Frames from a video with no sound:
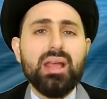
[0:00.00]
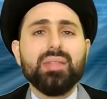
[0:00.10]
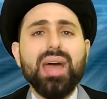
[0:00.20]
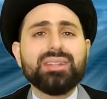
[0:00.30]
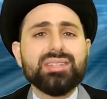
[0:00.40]

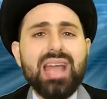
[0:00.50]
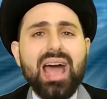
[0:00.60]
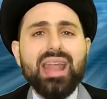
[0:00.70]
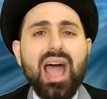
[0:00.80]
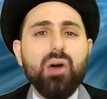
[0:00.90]
That's
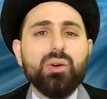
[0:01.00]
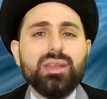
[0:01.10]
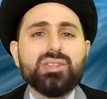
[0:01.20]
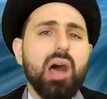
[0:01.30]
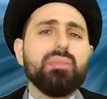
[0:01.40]
not how it
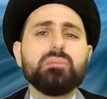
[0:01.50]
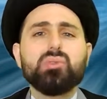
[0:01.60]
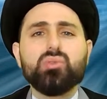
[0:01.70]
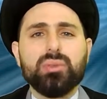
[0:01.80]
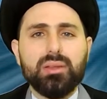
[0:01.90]
is on the
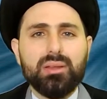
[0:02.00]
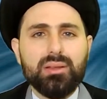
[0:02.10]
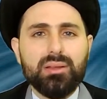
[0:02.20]
moon